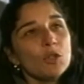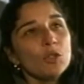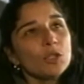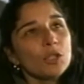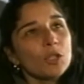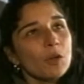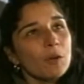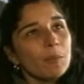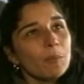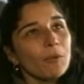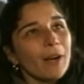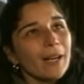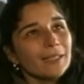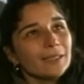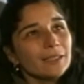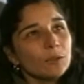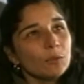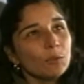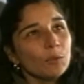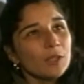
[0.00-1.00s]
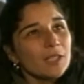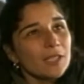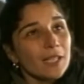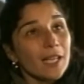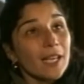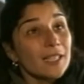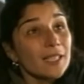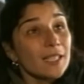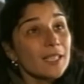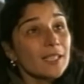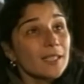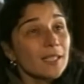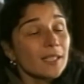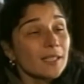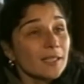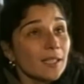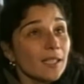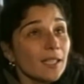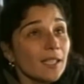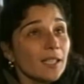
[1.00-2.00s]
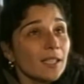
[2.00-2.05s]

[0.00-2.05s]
uprising was in 1916.